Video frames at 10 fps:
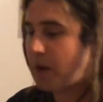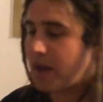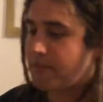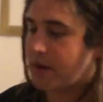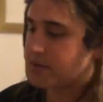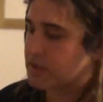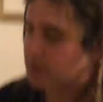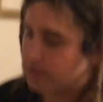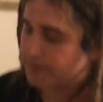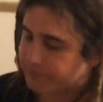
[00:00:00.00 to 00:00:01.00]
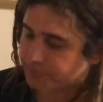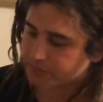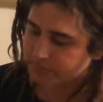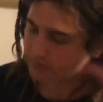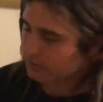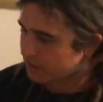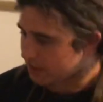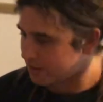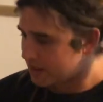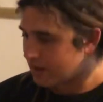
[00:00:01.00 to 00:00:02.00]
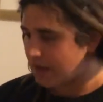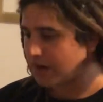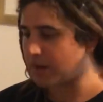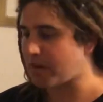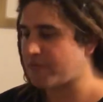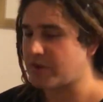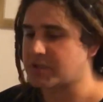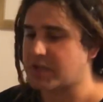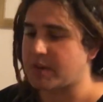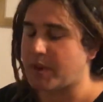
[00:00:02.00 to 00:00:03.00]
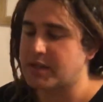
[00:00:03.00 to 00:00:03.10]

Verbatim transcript: paint basically. Um, I first started